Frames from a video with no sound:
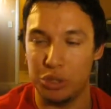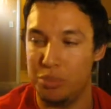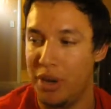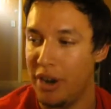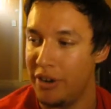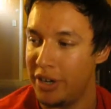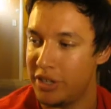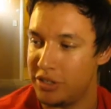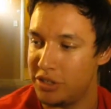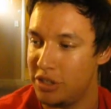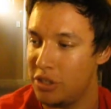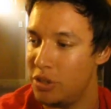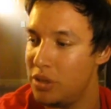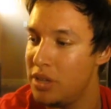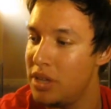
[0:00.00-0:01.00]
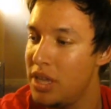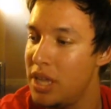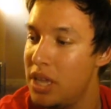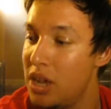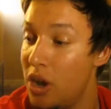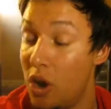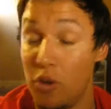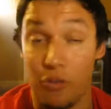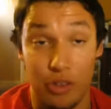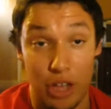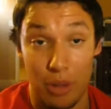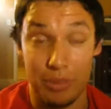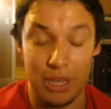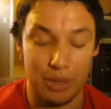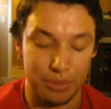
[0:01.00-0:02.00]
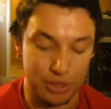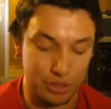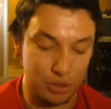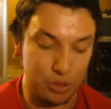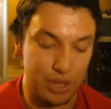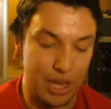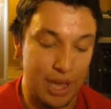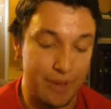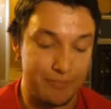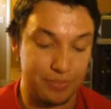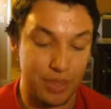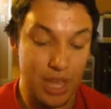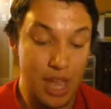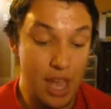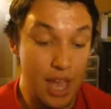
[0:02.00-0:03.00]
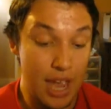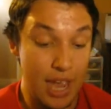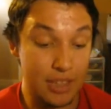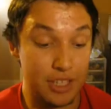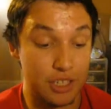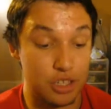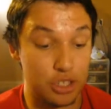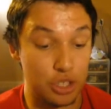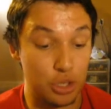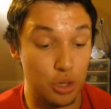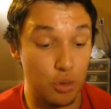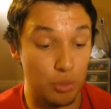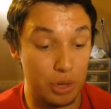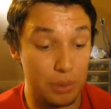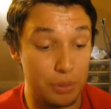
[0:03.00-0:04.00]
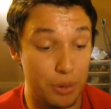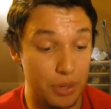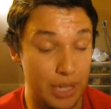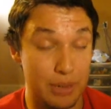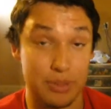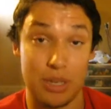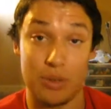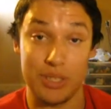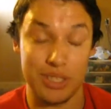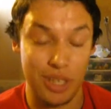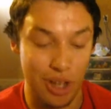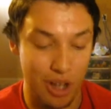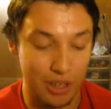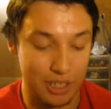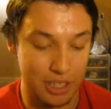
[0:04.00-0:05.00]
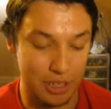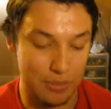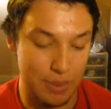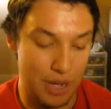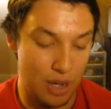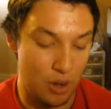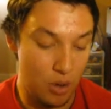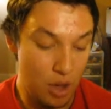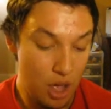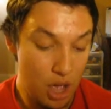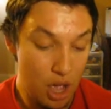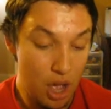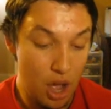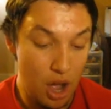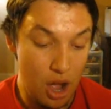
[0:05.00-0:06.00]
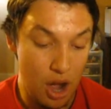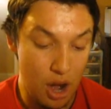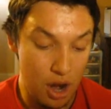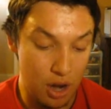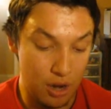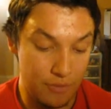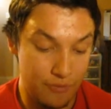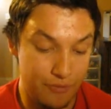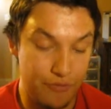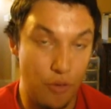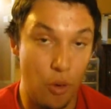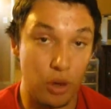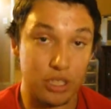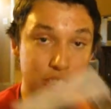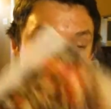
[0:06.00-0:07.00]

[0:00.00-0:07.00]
barrier, so hopefully I'll be able to do that. And the two repo games I was talking about are Force